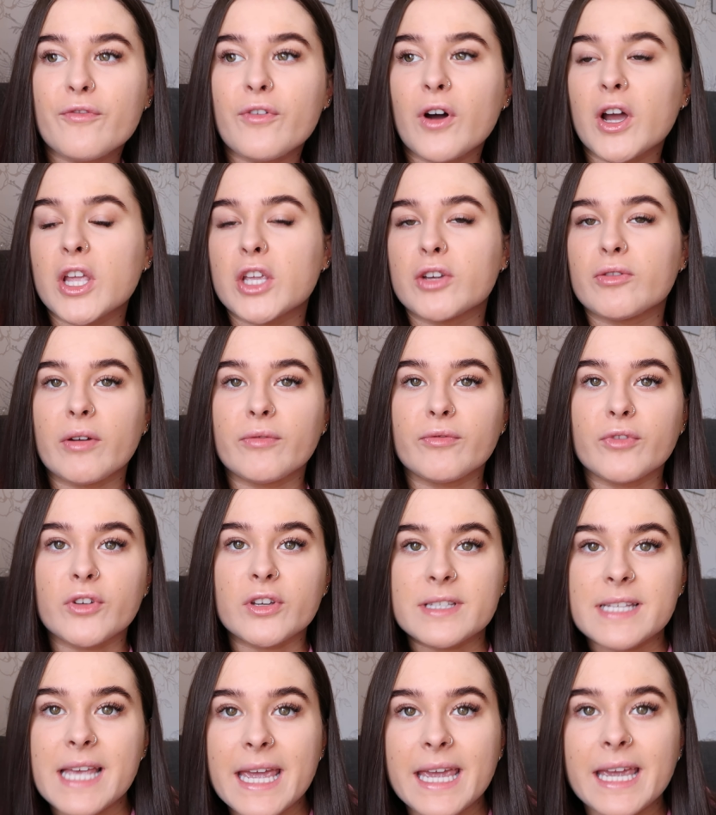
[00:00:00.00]
find your own
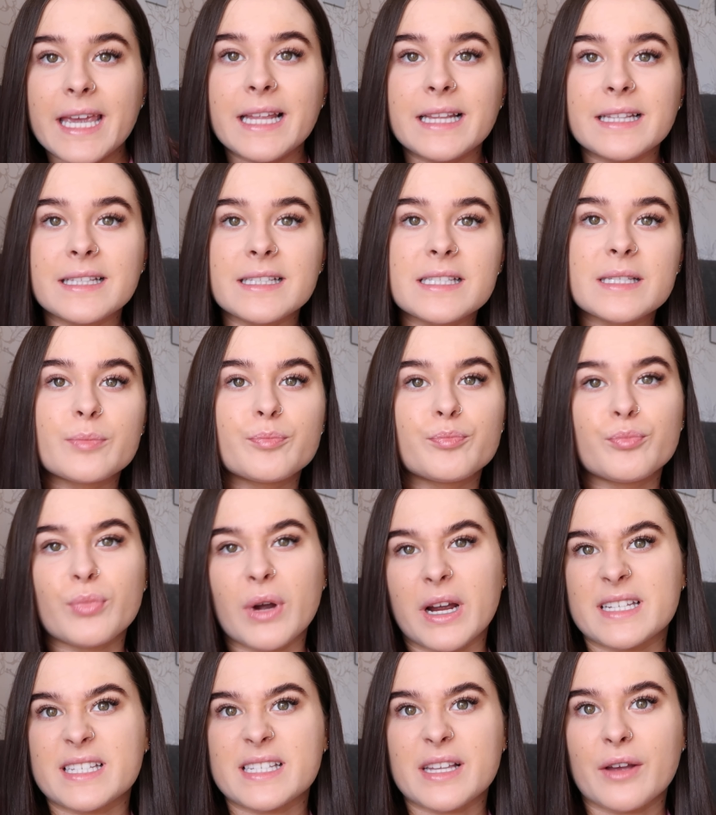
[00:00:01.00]
routines,
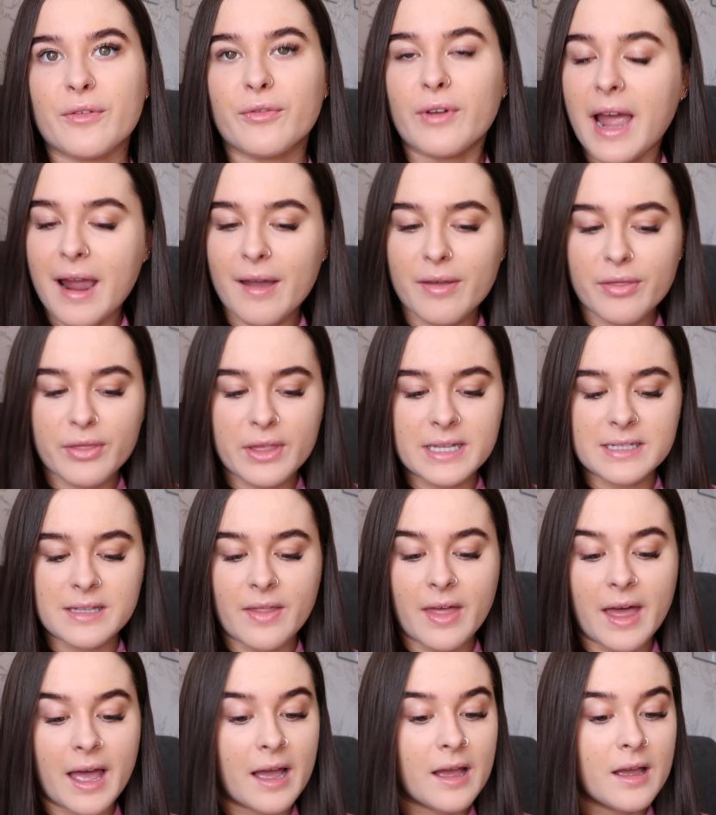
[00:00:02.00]
practice self-care and things
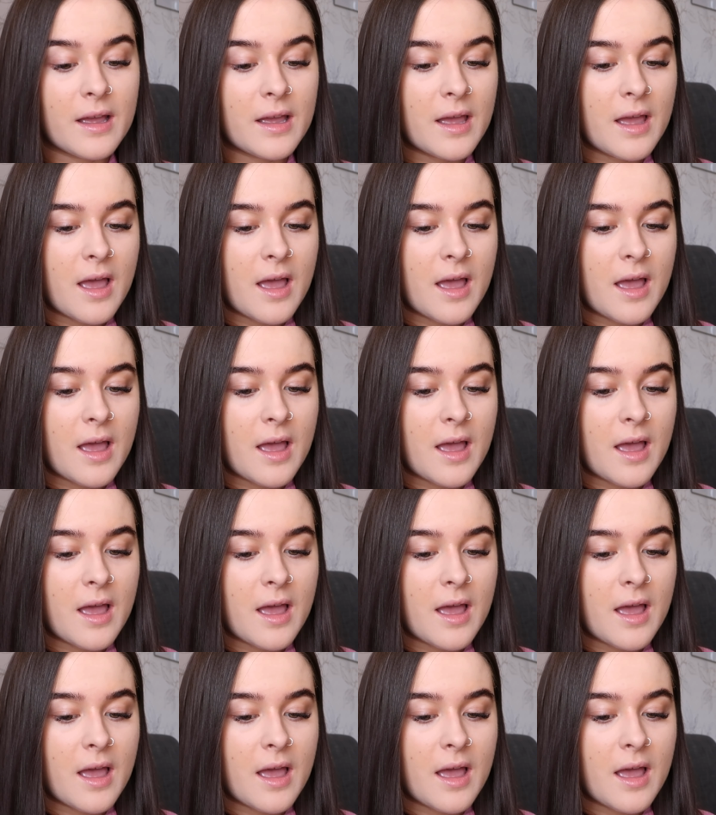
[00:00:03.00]
like that.